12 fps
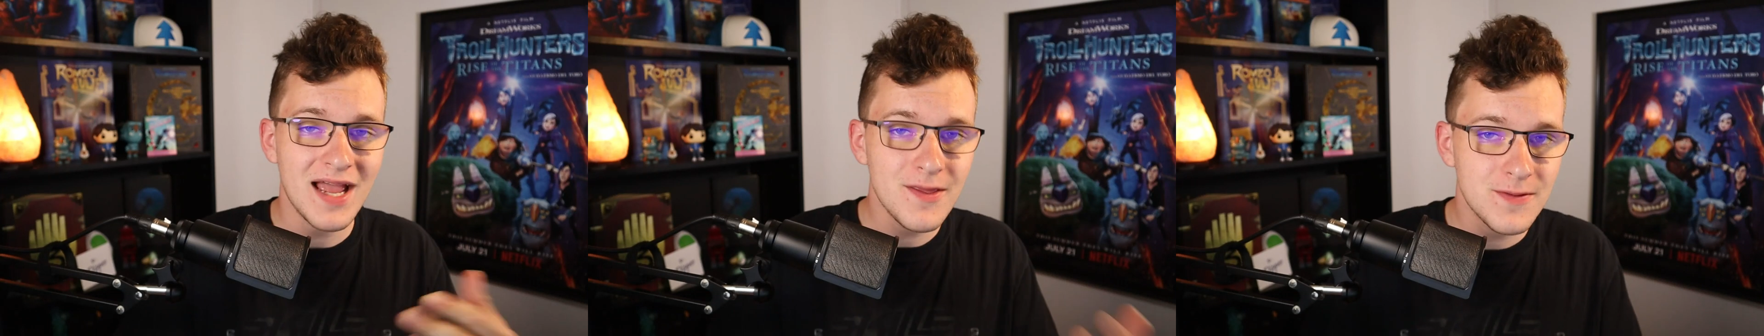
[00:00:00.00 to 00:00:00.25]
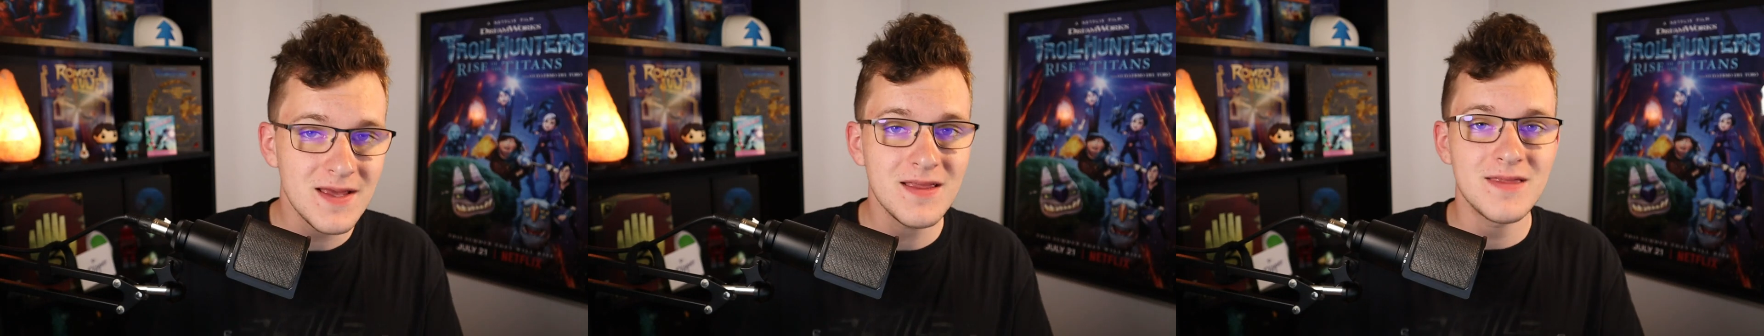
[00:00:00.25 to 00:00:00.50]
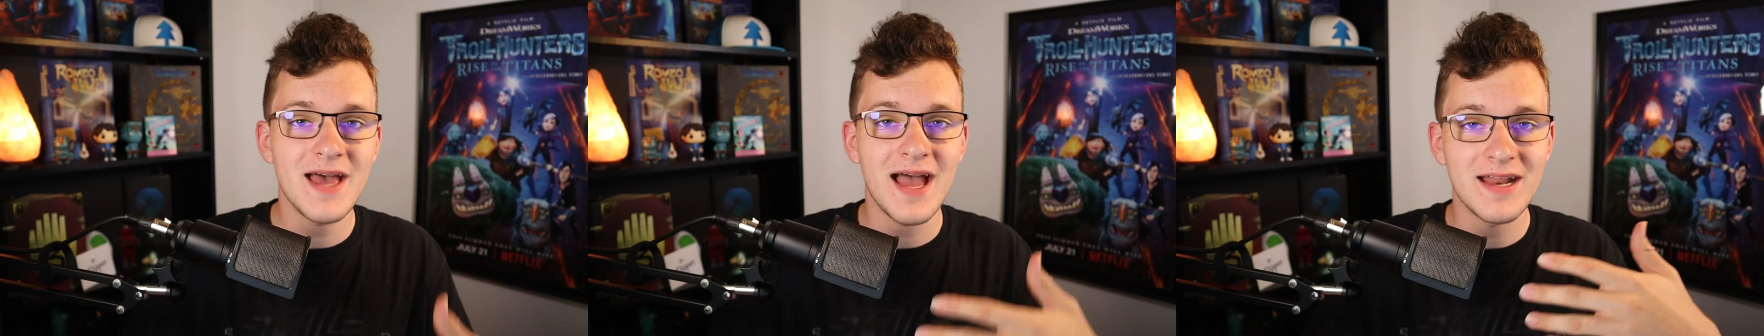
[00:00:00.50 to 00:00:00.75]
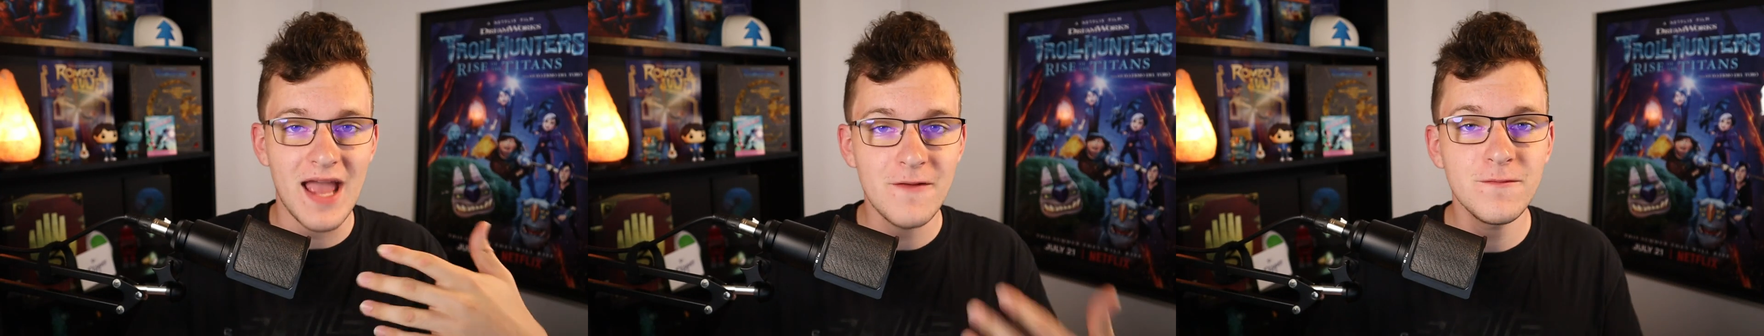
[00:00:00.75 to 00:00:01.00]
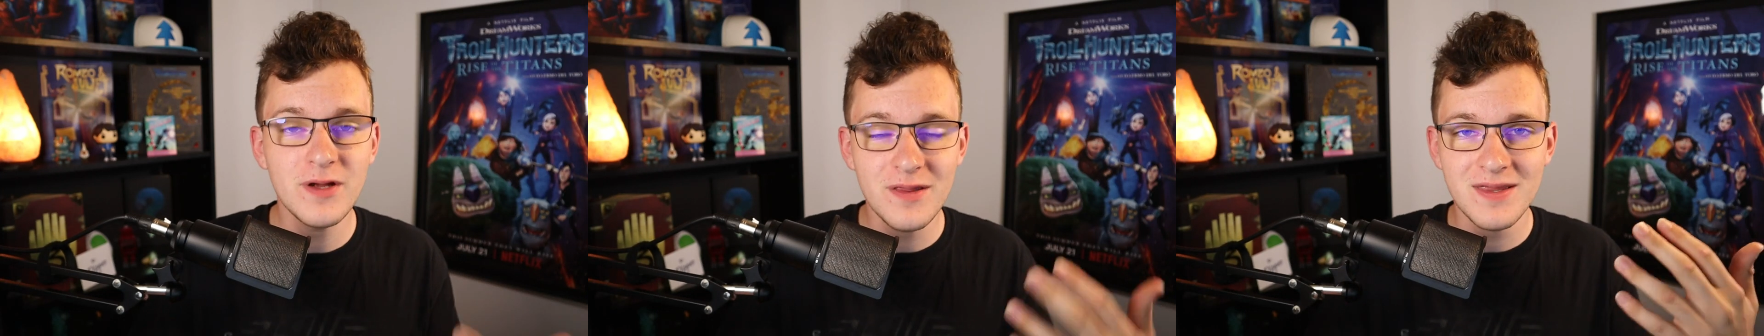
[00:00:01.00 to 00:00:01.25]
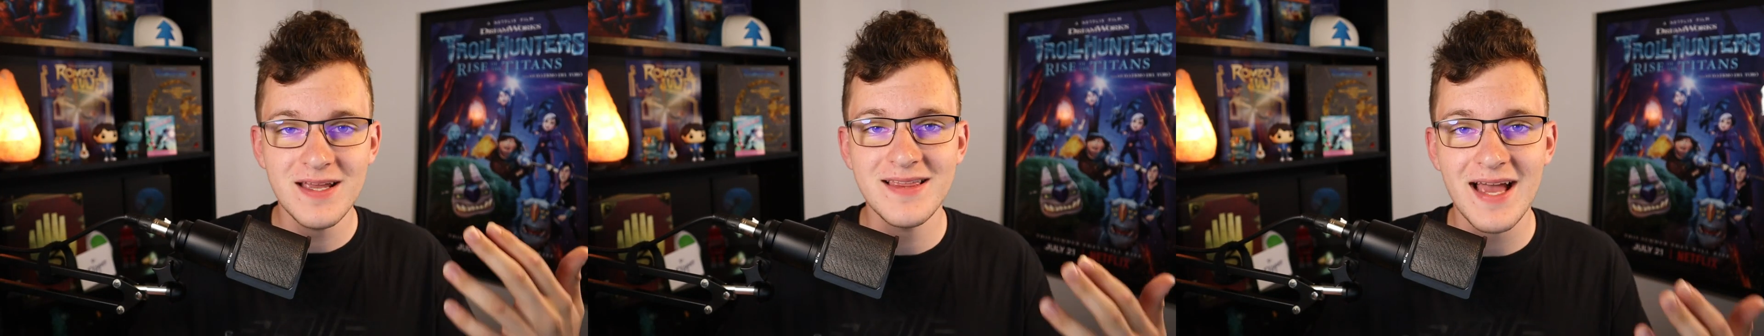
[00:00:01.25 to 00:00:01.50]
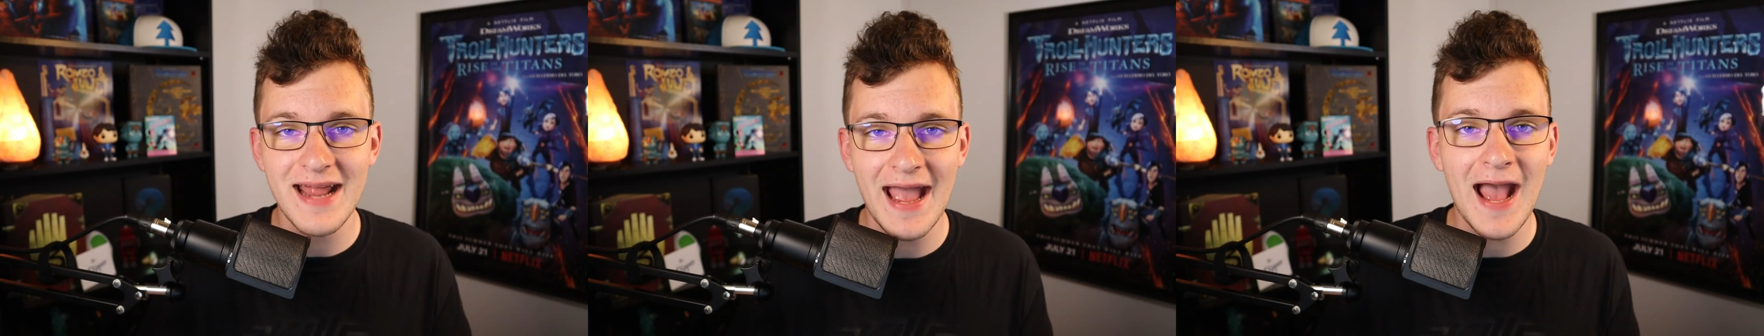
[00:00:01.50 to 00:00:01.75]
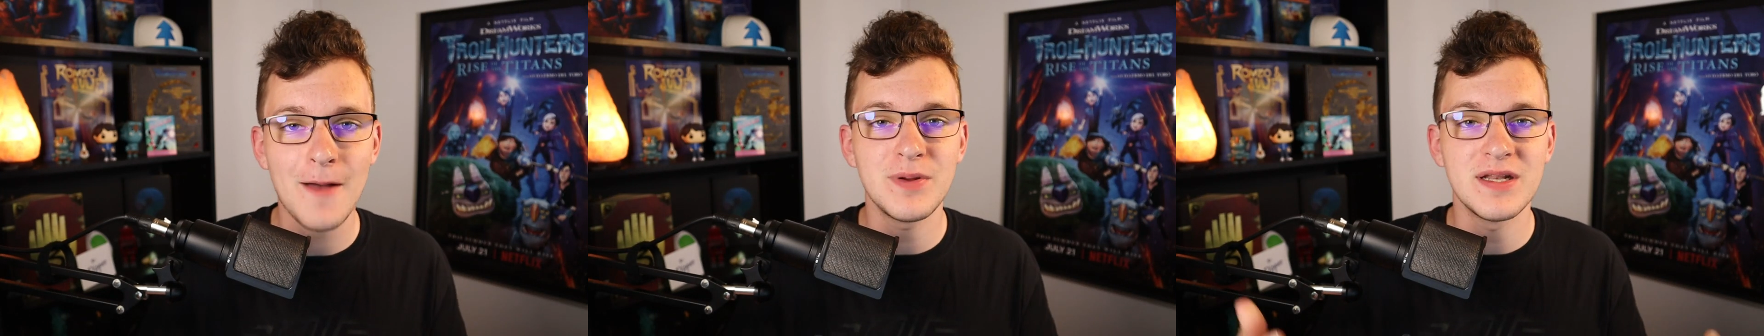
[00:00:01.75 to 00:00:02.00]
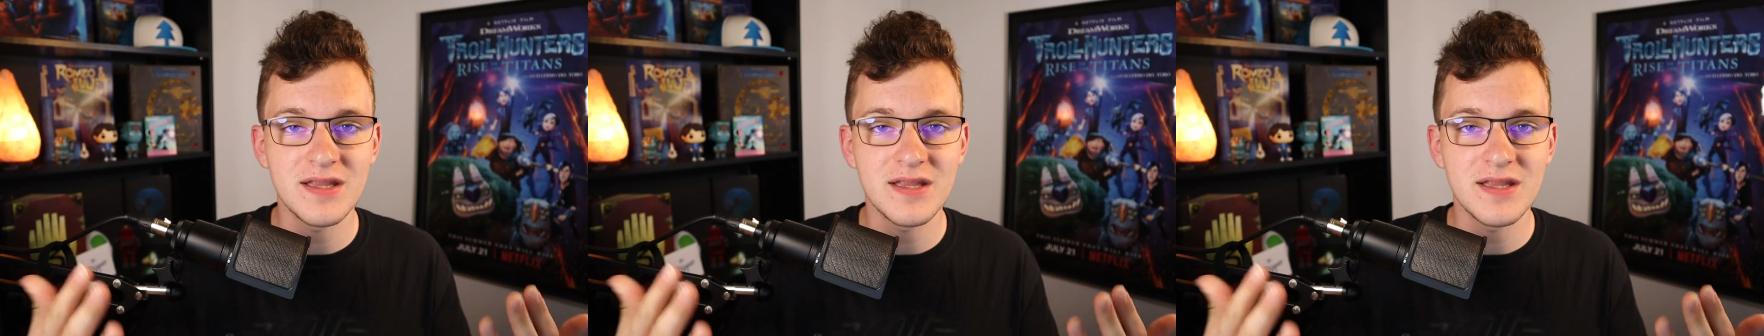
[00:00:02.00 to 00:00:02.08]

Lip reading: I think that everything that happened